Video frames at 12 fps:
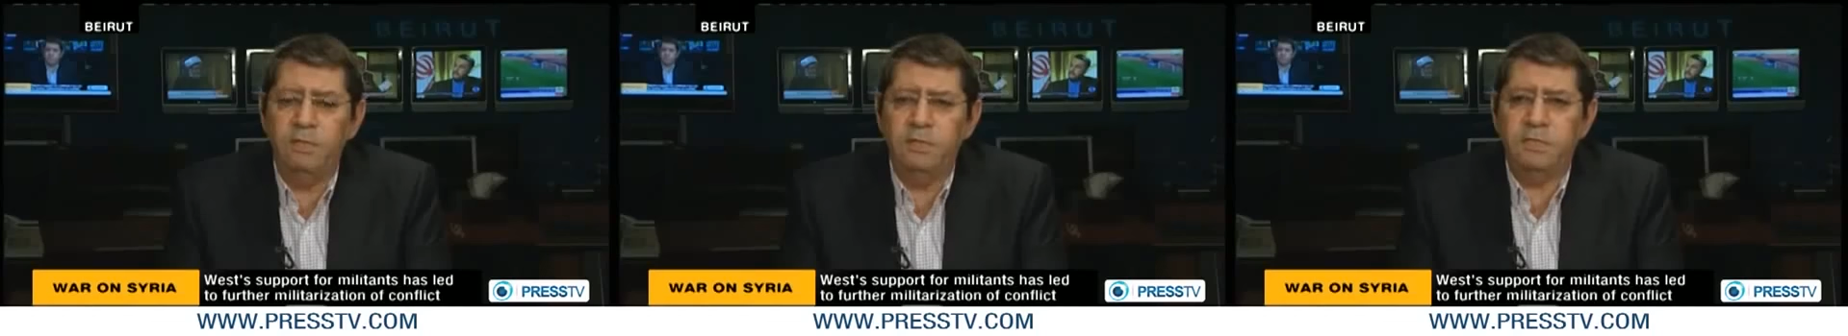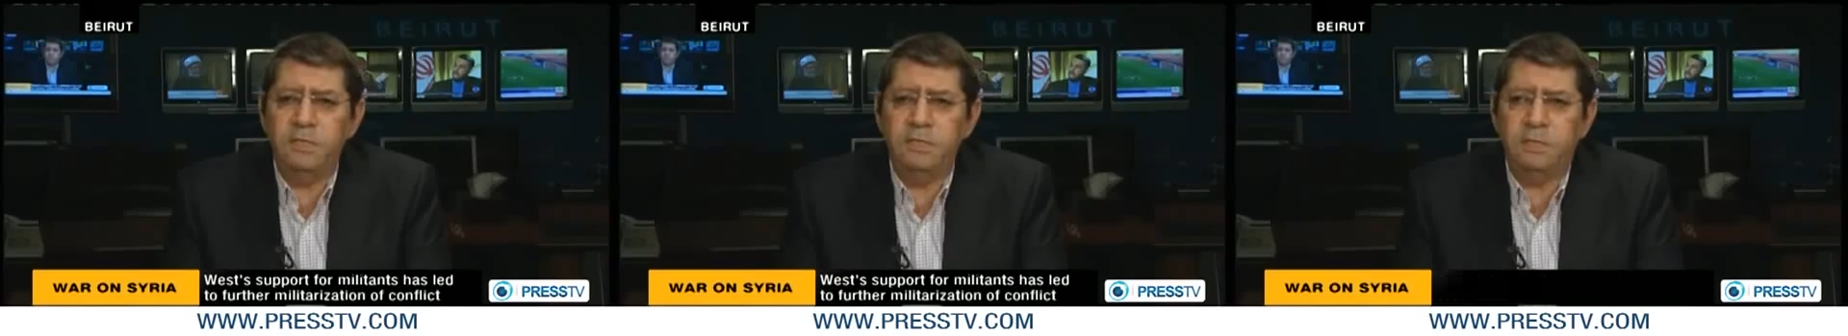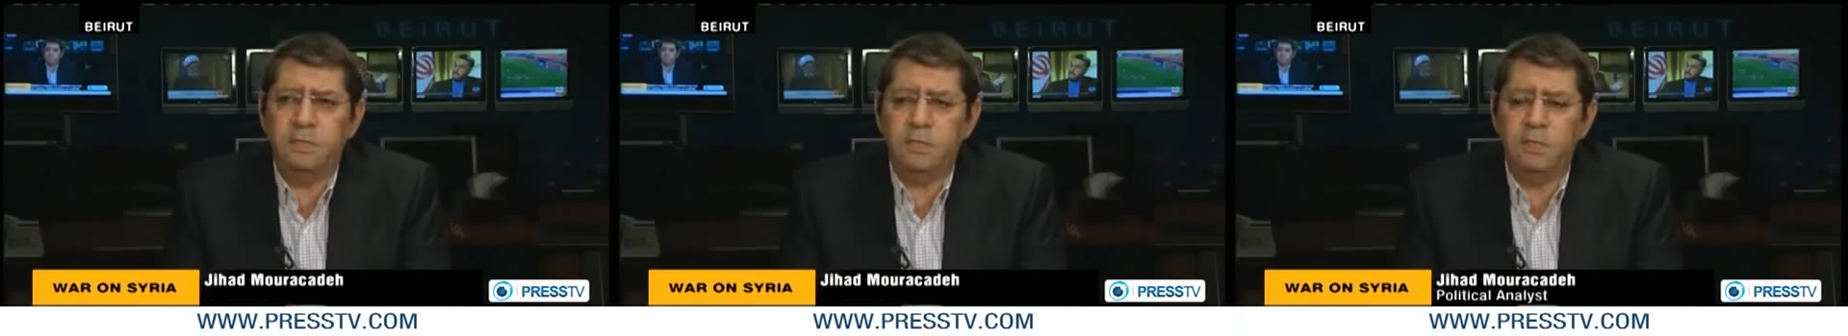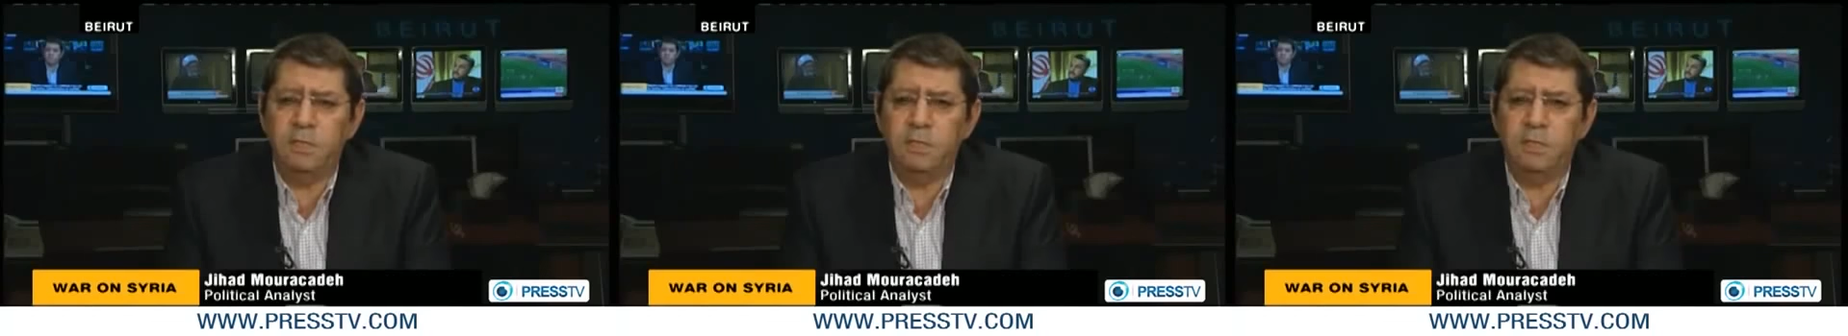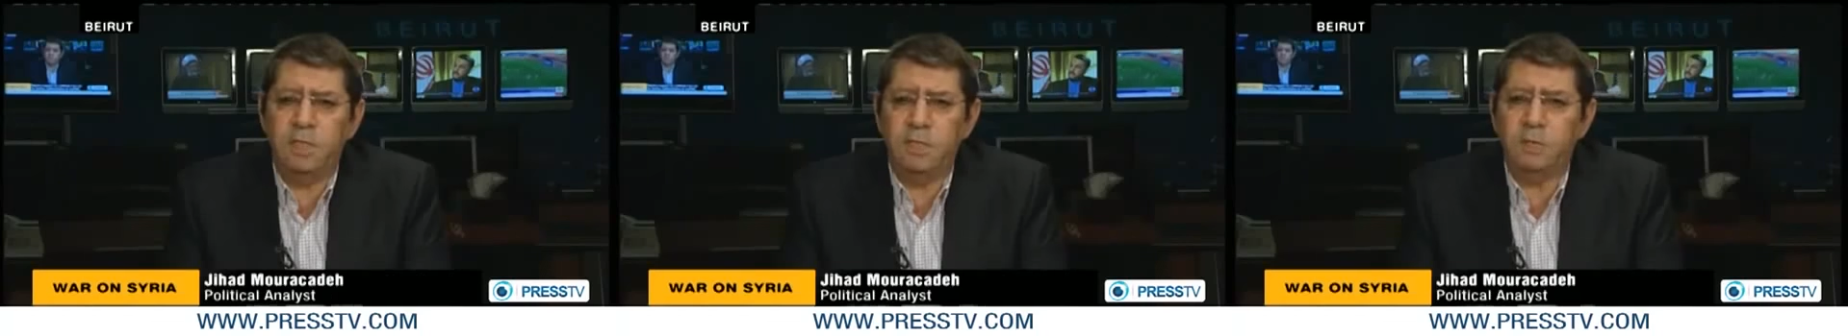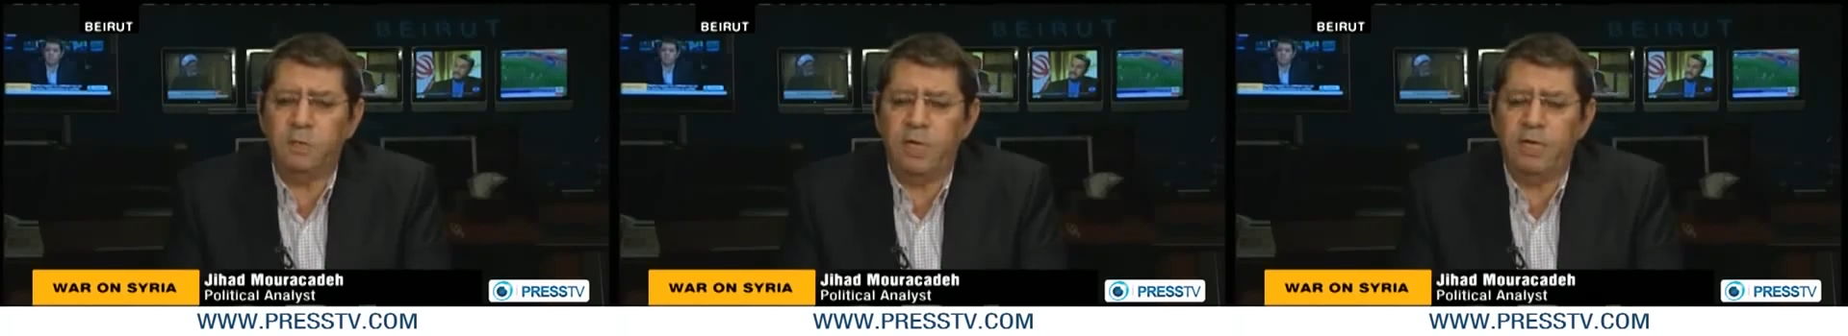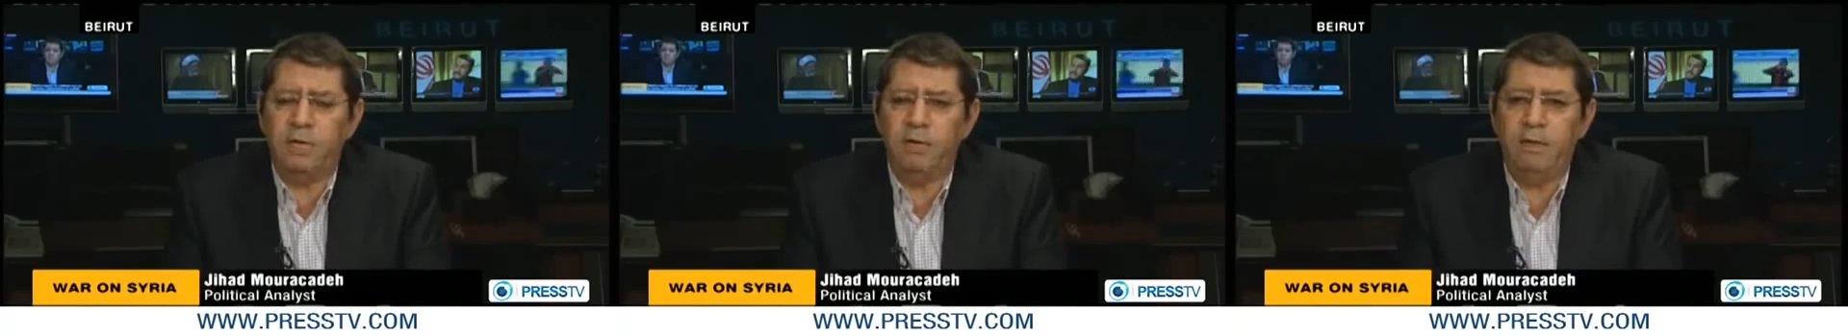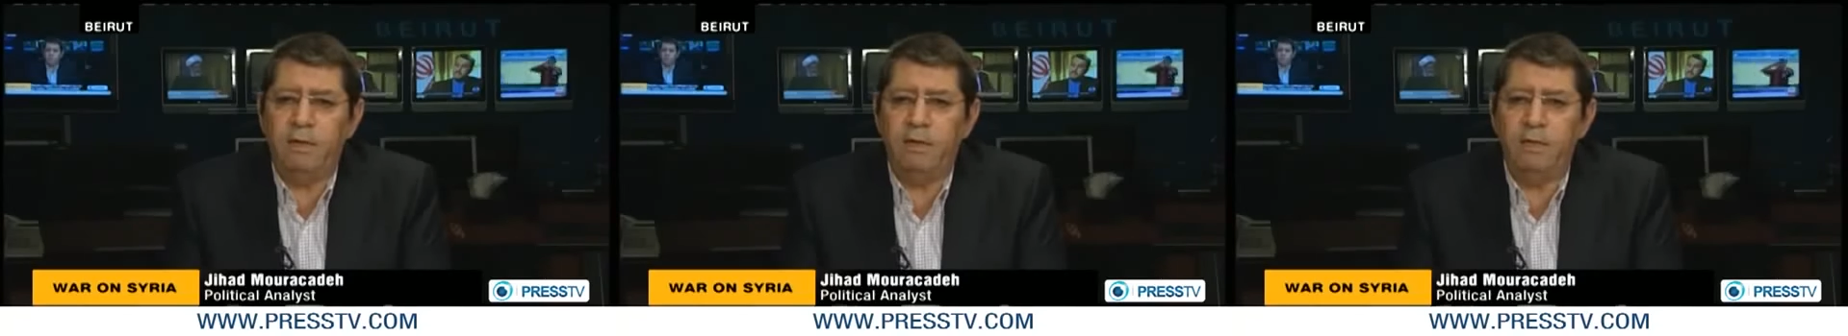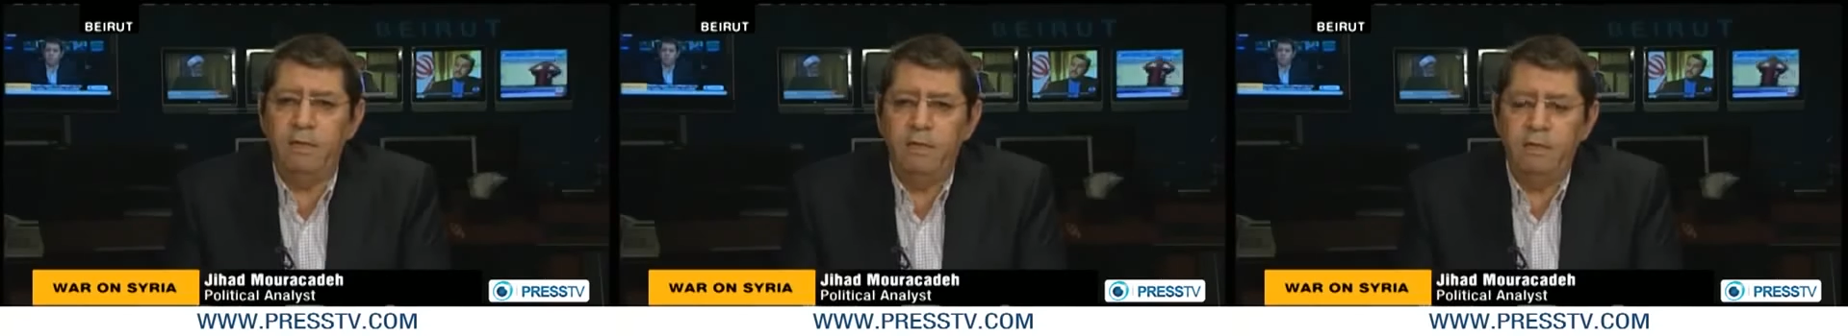since Israel